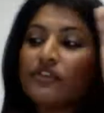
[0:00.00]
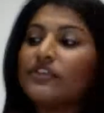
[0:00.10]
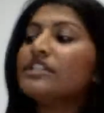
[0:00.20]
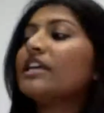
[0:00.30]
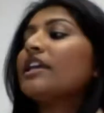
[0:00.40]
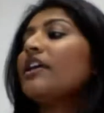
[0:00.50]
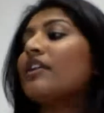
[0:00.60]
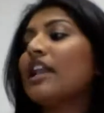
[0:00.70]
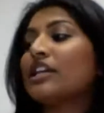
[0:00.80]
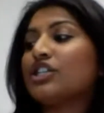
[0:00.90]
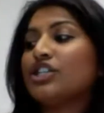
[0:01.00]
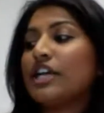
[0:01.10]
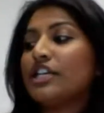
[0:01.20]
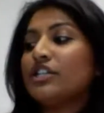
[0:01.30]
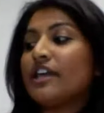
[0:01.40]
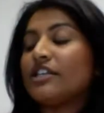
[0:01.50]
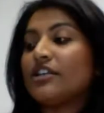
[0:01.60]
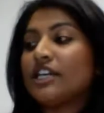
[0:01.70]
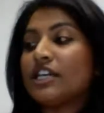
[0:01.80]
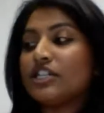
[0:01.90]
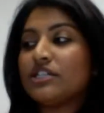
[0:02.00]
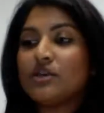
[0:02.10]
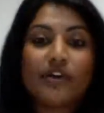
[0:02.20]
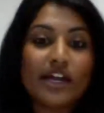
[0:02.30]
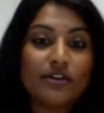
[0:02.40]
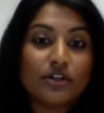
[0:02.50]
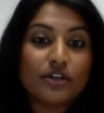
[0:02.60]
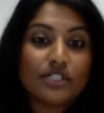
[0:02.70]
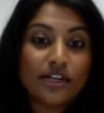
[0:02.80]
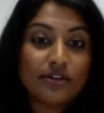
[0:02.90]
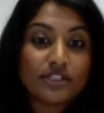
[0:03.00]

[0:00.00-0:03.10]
if you tick here, it'll actually change it there so you can actually see what your ad looks like on the